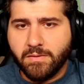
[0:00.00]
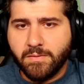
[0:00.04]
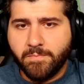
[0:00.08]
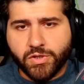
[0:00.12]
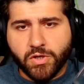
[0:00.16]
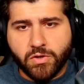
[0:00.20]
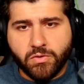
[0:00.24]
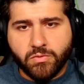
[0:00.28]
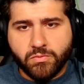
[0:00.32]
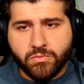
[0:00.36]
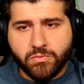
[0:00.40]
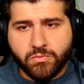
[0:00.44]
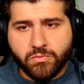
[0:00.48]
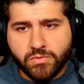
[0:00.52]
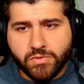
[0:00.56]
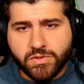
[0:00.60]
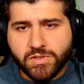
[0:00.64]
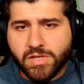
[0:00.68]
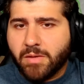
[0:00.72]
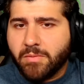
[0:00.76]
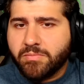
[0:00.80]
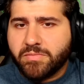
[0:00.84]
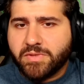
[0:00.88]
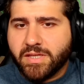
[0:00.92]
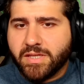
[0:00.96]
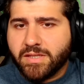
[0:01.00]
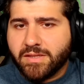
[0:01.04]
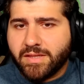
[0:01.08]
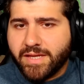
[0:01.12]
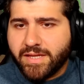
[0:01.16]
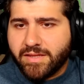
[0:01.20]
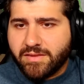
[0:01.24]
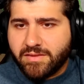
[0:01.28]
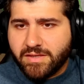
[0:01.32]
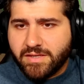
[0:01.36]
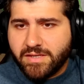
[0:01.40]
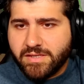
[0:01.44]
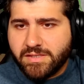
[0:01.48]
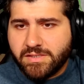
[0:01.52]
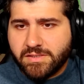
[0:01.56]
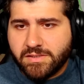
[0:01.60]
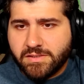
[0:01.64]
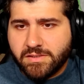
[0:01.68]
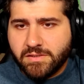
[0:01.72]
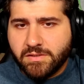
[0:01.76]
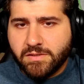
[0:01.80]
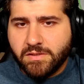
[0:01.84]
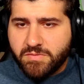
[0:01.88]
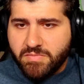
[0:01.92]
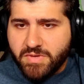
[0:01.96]
So something like
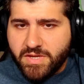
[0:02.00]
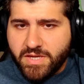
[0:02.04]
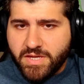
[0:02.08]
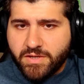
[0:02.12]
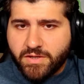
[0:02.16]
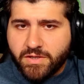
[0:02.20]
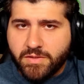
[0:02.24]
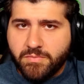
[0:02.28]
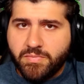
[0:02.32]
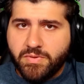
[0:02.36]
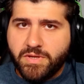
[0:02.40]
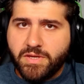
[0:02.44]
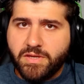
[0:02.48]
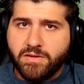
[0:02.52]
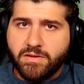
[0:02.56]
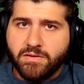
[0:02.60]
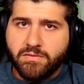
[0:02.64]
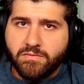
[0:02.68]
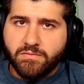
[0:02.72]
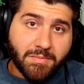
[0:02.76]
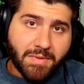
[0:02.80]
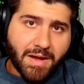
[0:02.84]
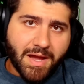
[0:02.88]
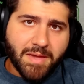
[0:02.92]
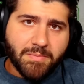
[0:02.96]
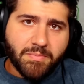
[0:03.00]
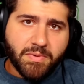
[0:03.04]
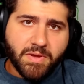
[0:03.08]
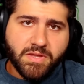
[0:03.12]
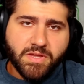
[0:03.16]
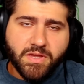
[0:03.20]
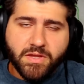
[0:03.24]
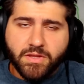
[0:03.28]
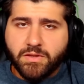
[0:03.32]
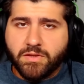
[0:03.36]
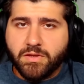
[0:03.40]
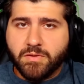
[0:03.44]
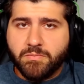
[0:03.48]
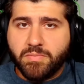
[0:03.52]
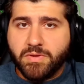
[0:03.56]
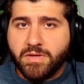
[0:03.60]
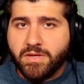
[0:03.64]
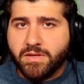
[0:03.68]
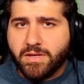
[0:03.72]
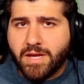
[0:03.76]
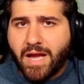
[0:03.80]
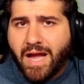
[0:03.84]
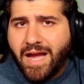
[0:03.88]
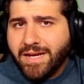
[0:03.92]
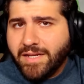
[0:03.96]
this, to me, could be, in my opinion, could be
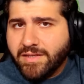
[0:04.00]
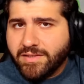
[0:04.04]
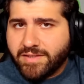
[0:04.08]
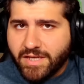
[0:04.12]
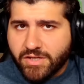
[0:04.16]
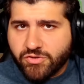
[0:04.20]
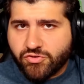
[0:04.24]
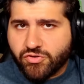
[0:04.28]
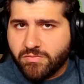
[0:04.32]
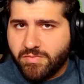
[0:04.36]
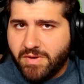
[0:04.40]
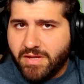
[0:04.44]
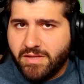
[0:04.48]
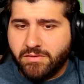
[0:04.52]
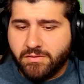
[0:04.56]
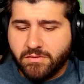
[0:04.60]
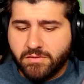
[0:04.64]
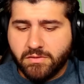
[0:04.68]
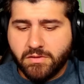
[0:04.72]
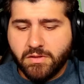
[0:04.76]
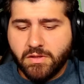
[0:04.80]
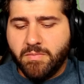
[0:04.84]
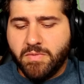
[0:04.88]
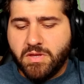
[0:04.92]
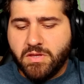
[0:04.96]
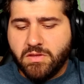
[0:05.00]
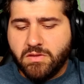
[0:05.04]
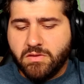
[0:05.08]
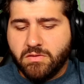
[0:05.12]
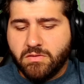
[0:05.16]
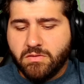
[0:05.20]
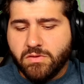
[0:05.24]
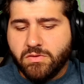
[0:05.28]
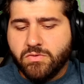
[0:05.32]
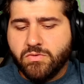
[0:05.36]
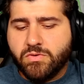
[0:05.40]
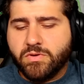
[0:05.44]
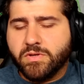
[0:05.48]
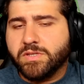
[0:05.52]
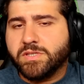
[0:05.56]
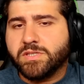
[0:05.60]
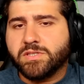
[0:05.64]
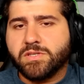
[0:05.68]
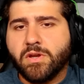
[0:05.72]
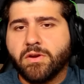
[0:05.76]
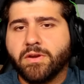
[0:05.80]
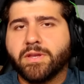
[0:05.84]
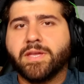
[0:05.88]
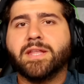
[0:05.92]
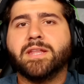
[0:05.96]
kind of detrimental. I mean, you could
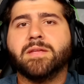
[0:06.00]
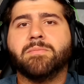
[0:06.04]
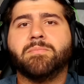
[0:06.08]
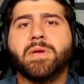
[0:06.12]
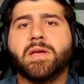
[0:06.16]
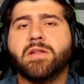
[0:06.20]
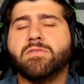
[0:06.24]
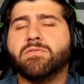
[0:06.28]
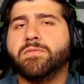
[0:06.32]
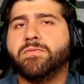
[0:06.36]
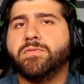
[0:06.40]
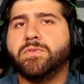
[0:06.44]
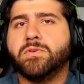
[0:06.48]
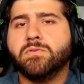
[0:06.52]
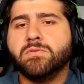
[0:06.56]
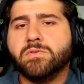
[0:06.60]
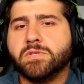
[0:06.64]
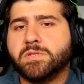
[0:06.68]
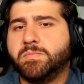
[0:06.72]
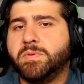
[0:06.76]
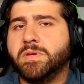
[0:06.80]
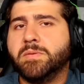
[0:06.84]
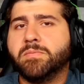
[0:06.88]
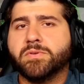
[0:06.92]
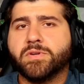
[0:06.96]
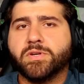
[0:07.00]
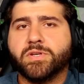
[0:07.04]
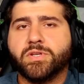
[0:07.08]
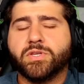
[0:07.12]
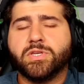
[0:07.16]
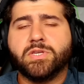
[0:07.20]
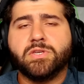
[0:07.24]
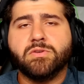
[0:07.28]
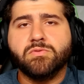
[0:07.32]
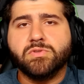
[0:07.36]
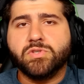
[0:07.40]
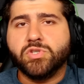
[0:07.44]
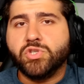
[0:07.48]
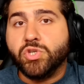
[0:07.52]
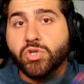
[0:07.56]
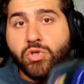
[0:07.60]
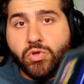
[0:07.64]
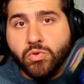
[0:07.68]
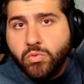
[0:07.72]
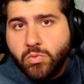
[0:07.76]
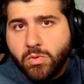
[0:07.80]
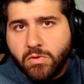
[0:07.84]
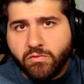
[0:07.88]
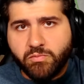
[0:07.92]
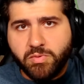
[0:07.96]
start getting bad reviews. People could accuse
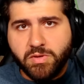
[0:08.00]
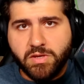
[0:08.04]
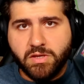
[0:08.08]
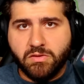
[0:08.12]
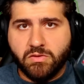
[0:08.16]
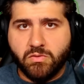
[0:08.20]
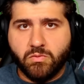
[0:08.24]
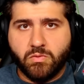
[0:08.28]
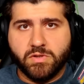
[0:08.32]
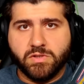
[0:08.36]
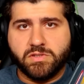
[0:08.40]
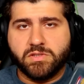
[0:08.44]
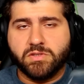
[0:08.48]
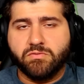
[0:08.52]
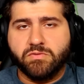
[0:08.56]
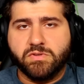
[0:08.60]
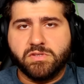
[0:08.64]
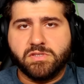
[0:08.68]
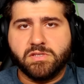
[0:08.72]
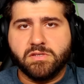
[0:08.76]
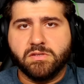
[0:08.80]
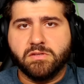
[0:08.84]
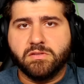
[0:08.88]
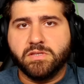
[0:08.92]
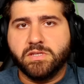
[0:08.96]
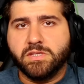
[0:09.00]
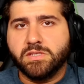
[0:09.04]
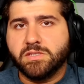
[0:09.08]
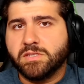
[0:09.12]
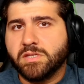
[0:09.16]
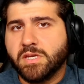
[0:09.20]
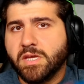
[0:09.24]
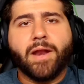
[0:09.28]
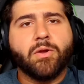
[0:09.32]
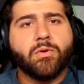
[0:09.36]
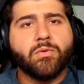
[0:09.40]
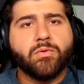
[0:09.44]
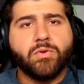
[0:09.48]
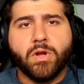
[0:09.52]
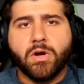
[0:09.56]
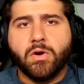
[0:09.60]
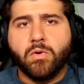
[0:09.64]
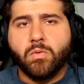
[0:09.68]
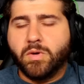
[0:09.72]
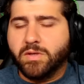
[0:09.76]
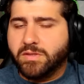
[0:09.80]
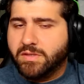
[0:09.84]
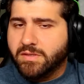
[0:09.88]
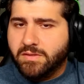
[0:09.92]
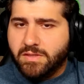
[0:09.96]
you of being the ones to reseal these. I don't know
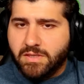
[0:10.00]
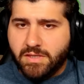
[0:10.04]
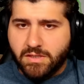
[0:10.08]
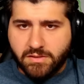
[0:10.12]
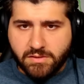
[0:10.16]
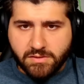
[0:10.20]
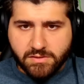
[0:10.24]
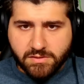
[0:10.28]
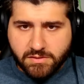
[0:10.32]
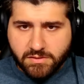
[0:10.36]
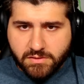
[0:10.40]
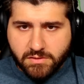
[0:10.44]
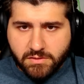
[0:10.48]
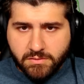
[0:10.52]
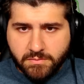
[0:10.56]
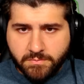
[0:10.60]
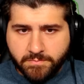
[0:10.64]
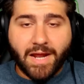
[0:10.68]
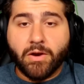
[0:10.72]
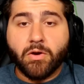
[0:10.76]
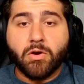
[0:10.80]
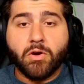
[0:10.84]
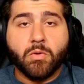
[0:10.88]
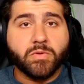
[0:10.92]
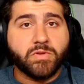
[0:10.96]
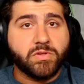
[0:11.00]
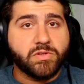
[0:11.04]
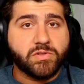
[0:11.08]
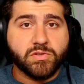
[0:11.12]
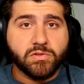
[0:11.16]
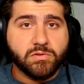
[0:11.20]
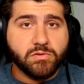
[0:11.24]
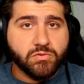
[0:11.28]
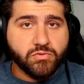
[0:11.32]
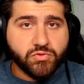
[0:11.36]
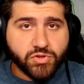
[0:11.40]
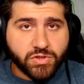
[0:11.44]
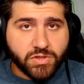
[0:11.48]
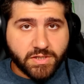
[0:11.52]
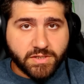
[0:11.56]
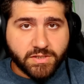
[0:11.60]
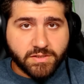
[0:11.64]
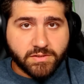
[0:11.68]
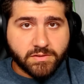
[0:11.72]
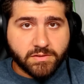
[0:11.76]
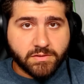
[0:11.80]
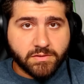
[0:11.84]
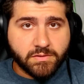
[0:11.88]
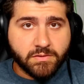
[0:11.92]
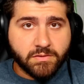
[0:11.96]
what the deal is, and I don't know what the solution
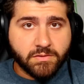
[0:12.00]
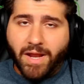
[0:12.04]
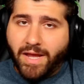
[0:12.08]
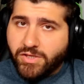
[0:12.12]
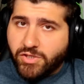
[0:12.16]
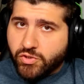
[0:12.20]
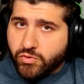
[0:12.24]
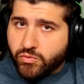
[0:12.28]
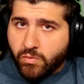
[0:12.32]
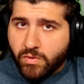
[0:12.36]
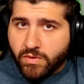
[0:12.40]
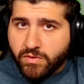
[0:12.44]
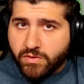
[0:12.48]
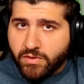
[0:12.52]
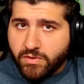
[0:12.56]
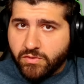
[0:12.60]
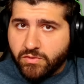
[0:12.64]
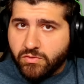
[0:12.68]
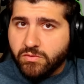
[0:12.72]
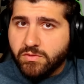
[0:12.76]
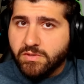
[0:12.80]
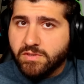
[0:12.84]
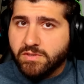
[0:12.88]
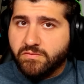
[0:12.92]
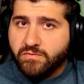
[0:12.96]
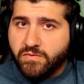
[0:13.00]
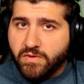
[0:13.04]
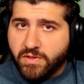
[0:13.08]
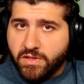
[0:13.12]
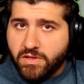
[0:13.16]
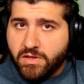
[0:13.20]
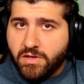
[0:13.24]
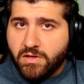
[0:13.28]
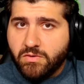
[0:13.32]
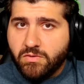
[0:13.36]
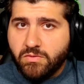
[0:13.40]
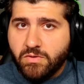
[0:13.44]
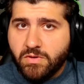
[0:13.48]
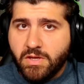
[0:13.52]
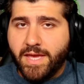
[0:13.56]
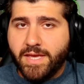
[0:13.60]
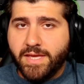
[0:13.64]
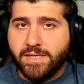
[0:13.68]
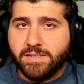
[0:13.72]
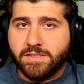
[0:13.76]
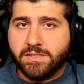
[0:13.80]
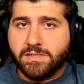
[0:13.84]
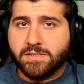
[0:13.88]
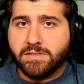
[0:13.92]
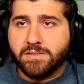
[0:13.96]
is, but I just wanted to do this video
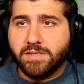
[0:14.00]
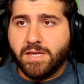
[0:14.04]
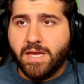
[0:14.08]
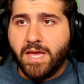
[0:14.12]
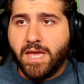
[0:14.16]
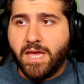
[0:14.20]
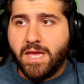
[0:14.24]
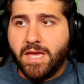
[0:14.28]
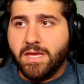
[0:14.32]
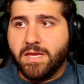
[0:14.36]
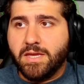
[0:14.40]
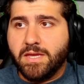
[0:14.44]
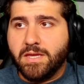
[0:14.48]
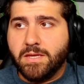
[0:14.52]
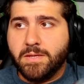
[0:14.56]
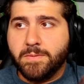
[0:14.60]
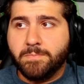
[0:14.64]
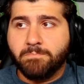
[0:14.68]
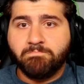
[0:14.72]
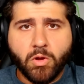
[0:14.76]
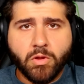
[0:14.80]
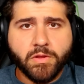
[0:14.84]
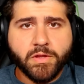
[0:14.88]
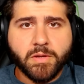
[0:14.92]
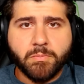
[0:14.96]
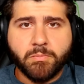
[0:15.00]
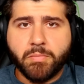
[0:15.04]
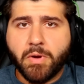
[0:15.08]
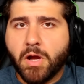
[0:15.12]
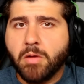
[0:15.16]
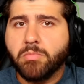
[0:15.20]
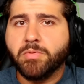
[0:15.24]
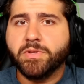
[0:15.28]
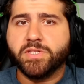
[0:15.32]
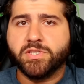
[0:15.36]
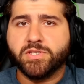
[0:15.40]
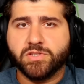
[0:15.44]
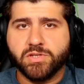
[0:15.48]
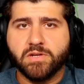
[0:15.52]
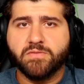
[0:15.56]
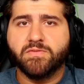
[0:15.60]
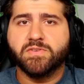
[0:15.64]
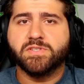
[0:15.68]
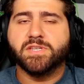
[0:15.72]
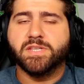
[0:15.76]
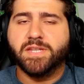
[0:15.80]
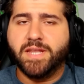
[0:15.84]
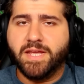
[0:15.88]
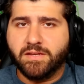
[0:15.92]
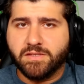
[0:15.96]
as call it a public
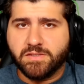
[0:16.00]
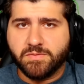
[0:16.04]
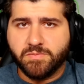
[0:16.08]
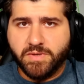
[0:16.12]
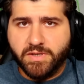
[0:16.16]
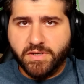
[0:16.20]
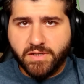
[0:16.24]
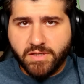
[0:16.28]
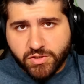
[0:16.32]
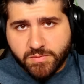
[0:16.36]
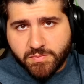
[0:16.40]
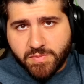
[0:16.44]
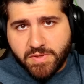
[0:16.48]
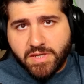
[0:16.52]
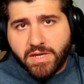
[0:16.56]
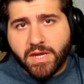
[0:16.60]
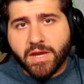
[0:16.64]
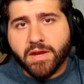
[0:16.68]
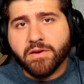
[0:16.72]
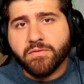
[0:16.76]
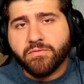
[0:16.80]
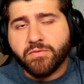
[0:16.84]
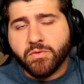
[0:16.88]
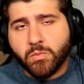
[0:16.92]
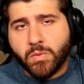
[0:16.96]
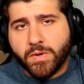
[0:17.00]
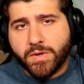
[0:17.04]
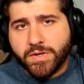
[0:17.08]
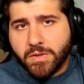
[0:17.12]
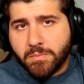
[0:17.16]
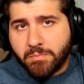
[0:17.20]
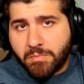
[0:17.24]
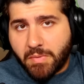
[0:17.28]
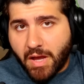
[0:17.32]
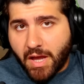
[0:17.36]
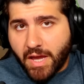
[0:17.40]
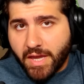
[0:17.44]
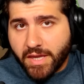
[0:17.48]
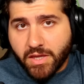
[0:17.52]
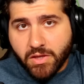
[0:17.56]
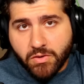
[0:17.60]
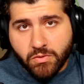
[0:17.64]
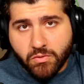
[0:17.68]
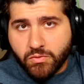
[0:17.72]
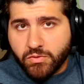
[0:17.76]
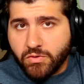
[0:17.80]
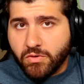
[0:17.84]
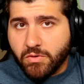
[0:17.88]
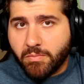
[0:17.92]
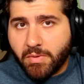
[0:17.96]
service announcement. Just be careful what you're buying and
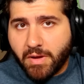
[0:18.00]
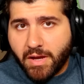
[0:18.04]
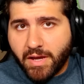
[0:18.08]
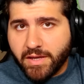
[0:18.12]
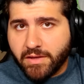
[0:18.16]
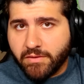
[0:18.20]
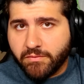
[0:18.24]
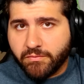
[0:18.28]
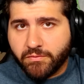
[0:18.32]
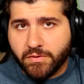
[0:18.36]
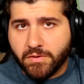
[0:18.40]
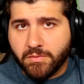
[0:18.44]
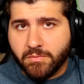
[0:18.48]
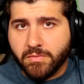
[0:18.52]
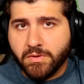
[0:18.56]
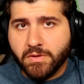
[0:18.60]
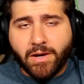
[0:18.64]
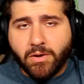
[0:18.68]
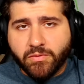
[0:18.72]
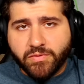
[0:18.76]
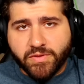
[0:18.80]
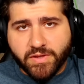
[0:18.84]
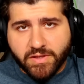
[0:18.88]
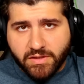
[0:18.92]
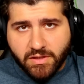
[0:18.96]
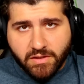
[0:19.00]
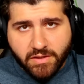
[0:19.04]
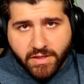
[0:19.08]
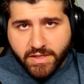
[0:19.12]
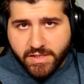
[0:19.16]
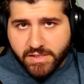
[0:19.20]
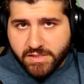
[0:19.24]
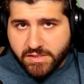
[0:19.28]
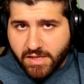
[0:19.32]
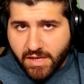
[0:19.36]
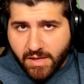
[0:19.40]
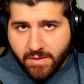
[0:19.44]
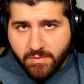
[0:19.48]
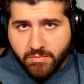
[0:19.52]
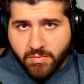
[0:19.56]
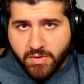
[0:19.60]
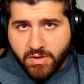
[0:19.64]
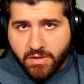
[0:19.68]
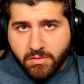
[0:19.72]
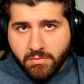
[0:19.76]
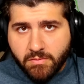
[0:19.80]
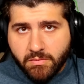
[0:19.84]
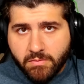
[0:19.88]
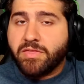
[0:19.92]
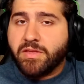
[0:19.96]
who you're buying from. I don't think the lady scammed
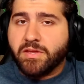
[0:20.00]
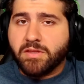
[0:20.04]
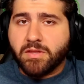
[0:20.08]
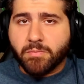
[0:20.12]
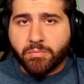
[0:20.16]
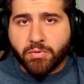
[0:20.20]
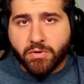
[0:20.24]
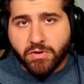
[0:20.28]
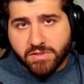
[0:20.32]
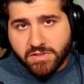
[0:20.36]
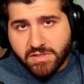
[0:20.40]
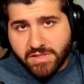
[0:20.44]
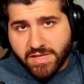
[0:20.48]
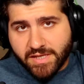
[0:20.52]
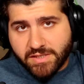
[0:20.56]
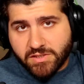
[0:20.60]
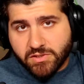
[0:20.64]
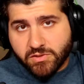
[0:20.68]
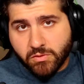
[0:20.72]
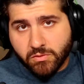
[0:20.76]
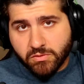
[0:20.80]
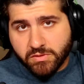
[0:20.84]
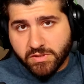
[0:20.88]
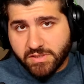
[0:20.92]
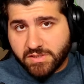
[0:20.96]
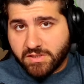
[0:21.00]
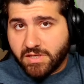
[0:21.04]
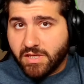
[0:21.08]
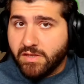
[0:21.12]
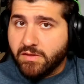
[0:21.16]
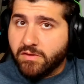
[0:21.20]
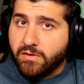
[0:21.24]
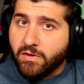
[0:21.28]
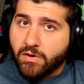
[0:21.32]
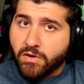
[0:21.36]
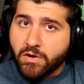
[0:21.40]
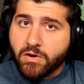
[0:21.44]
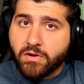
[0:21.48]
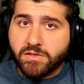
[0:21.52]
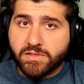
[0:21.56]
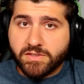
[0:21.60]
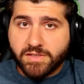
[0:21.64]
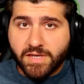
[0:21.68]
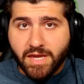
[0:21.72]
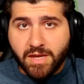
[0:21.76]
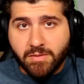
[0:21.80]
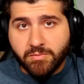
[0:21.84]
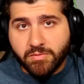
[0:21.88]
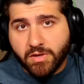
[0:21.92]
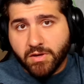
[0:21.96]
me. I think the person that sold this tin to her
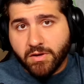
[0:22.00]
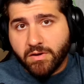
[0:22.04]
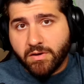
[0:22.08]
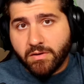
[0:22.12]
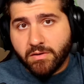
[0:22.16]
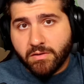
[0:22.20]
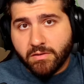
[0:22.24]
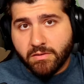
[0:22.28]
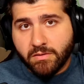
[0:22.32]
scammed her.